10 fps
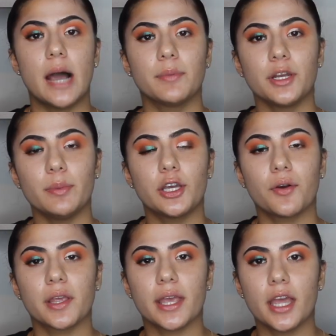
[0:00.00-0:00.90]
Now I'm going to be
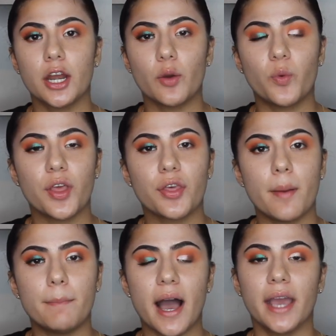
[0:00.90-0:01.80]
going in
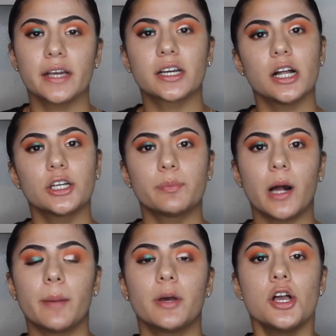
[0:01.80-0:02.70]
with my
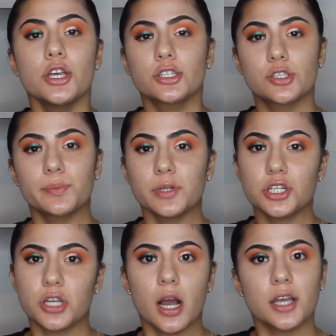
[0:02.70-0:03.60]
Colourpop Super
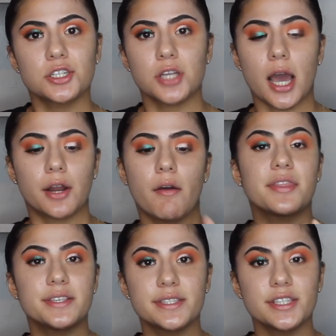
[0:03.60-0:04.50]
Shock Shadow,
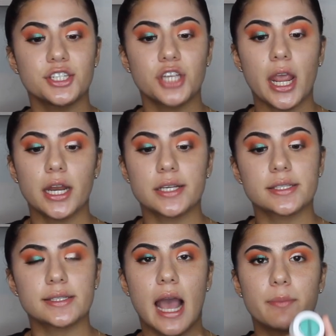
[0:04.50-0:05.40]
and this is in the shade
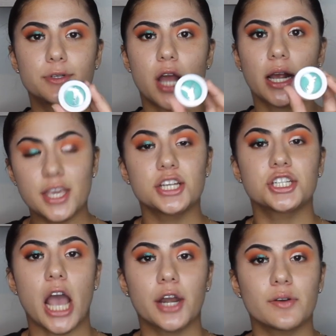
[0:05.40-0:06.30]
Snapdragon. This
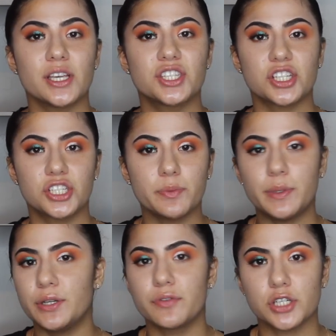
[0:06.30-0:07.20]
shadow is such a
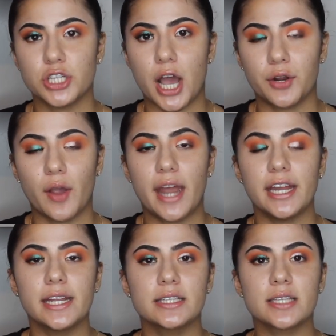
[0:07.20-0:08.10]
beautiful shadow,
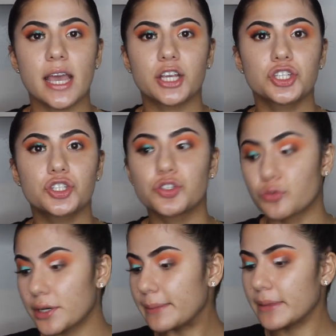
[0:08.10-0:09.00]
and it is
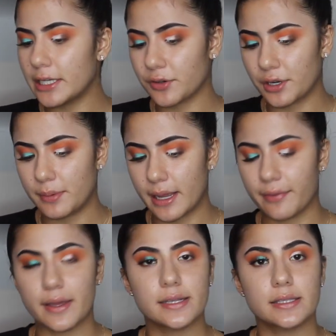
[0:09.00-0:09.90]
extremely creamy,
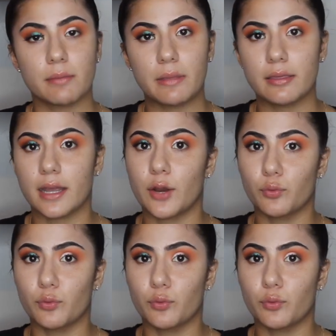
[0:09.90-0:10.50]
and that is something that